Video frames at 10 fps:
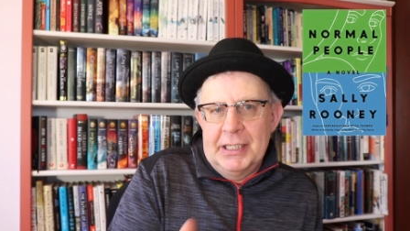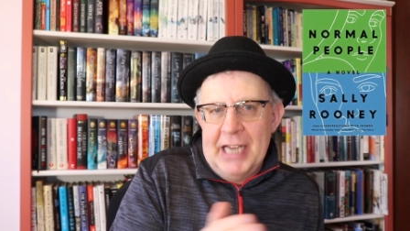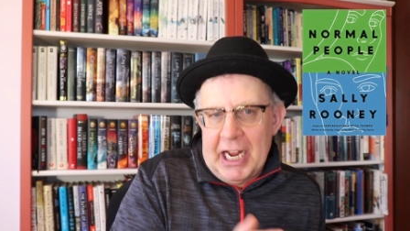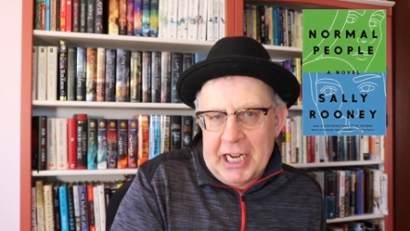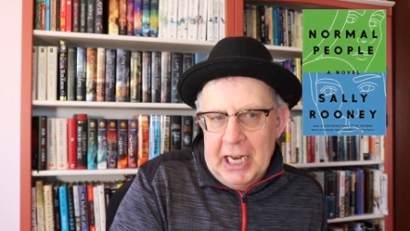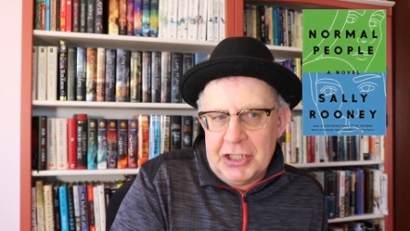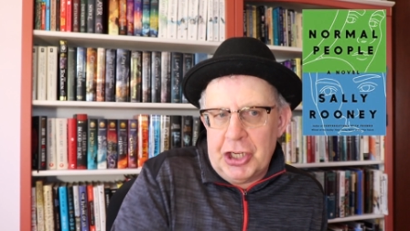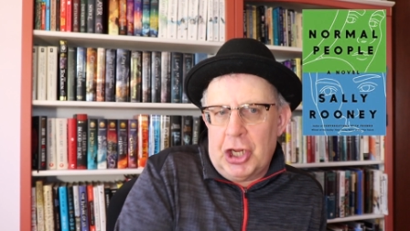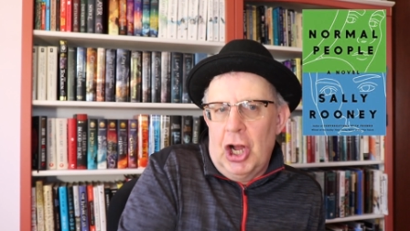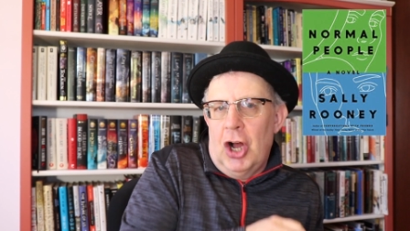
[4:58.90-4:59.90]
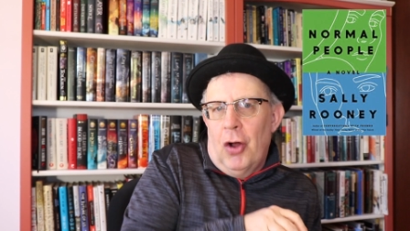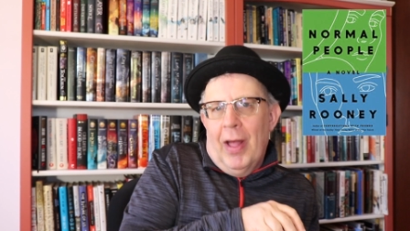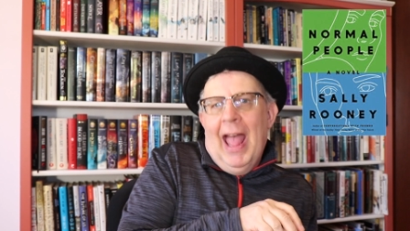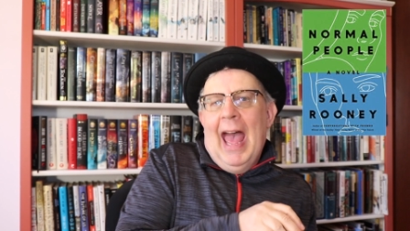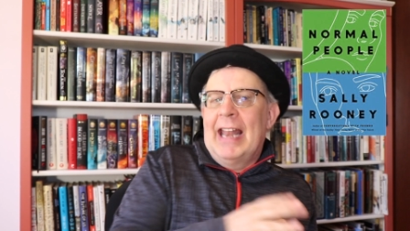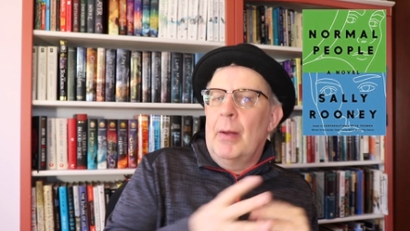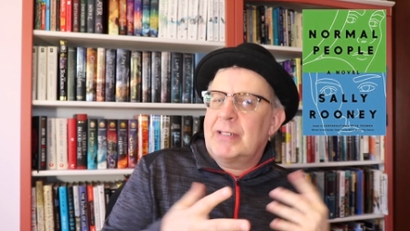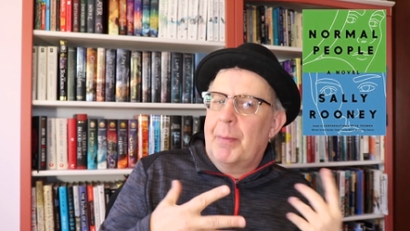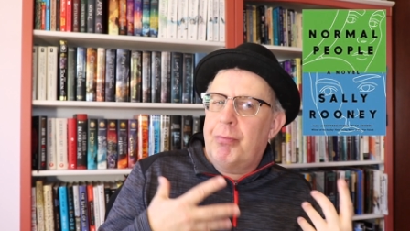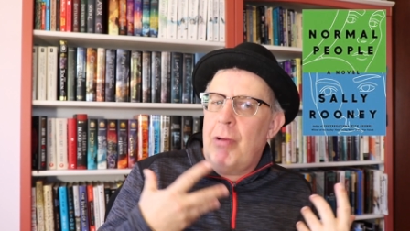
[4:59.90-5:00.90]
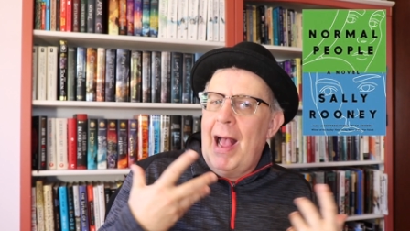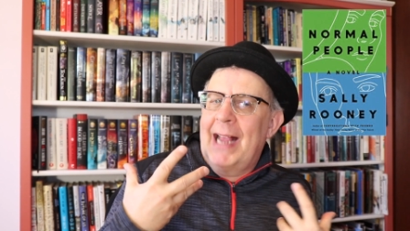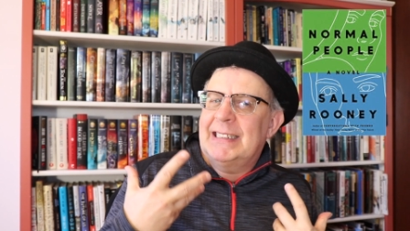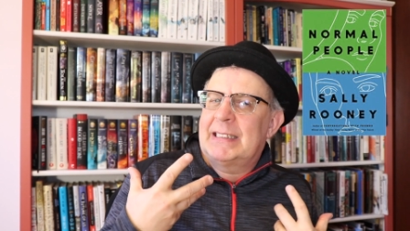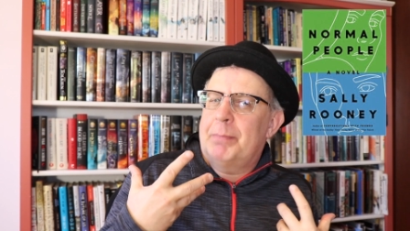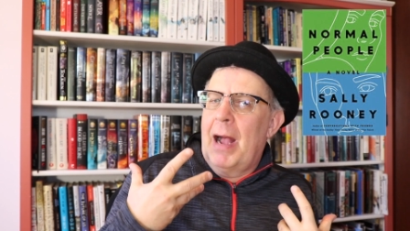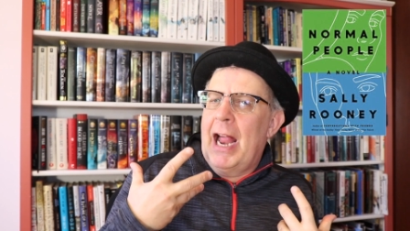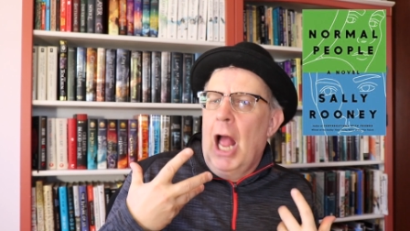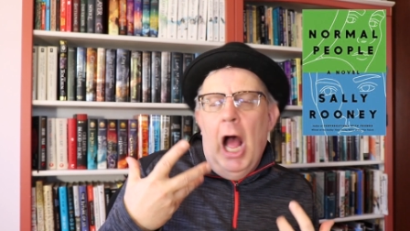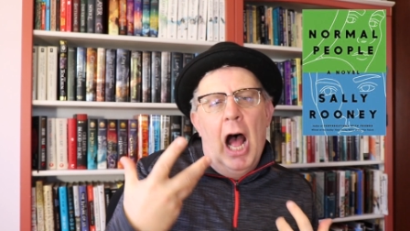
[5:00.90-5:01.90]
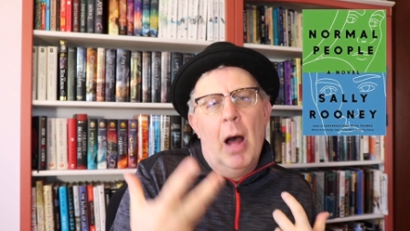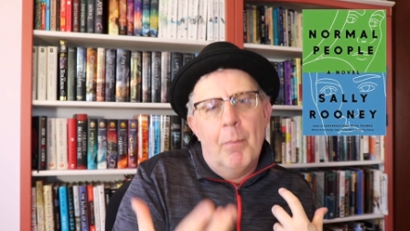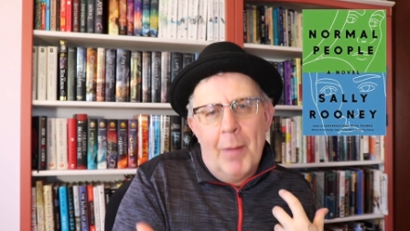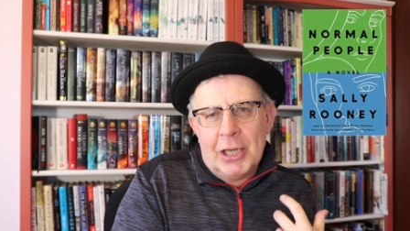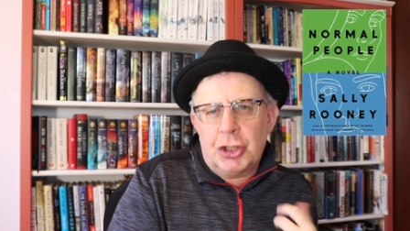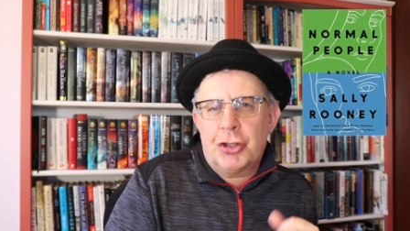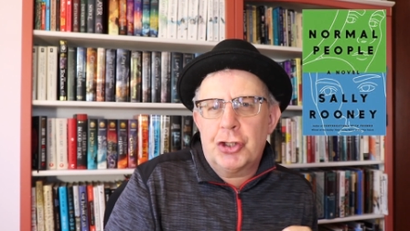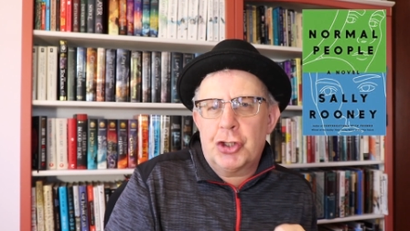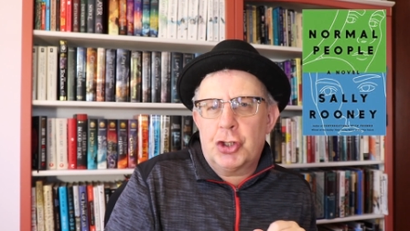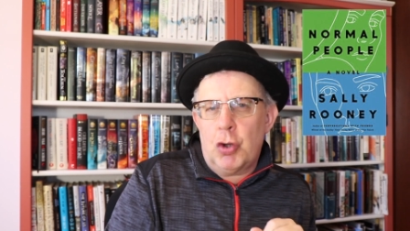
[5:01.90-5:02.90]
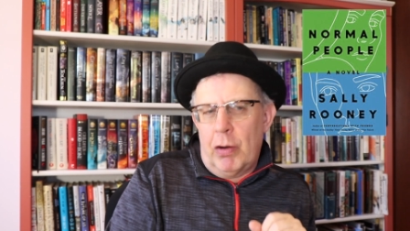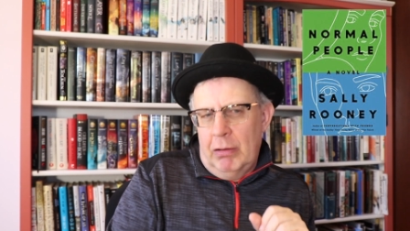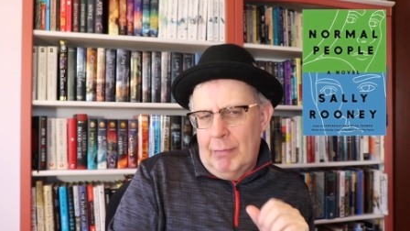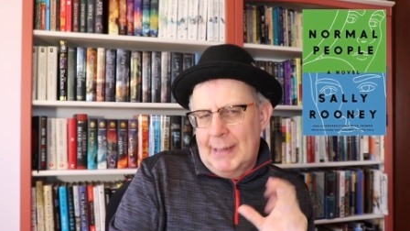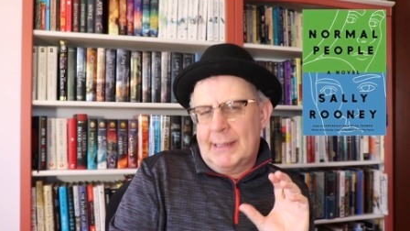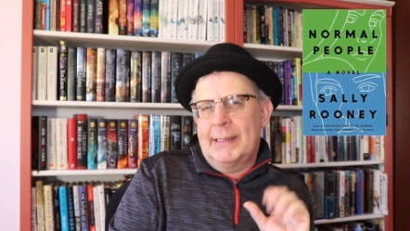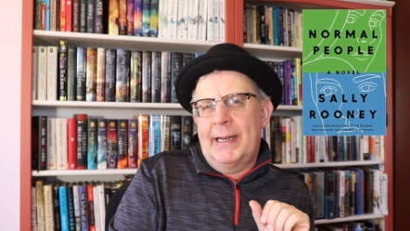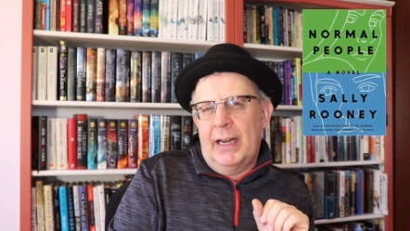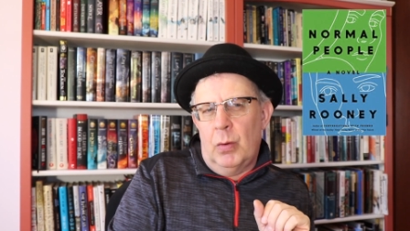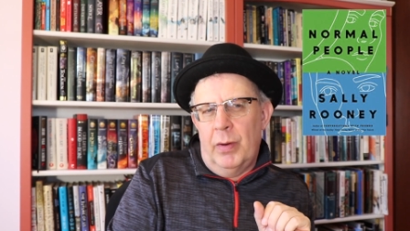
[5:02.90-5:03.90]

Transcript: decades ago. And I was surprised by how much the story resonated